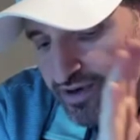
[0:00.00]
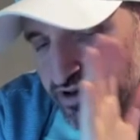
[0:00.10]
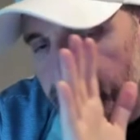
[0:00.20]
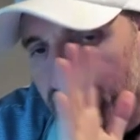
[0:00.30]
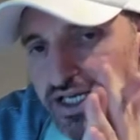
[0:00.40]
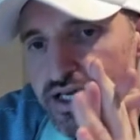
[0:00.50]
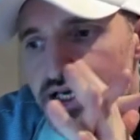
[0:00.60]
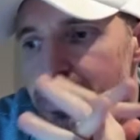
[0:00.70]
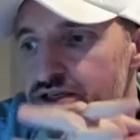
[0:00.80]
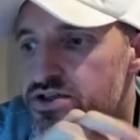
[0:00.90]
Hope everybody
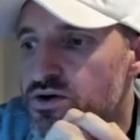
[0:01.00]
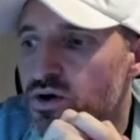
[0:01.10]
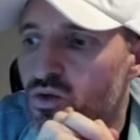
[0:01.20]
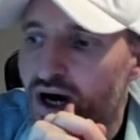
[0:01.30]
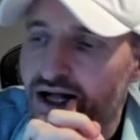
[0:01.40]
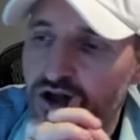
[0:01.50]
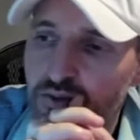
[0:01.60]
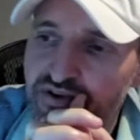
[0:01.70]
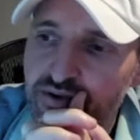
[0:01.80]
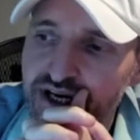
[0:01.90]
is doing well.
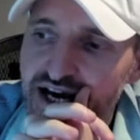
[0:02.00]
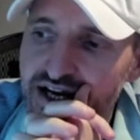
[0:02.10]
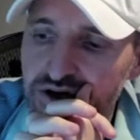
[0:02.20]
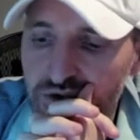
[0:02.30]
Hope everybody had a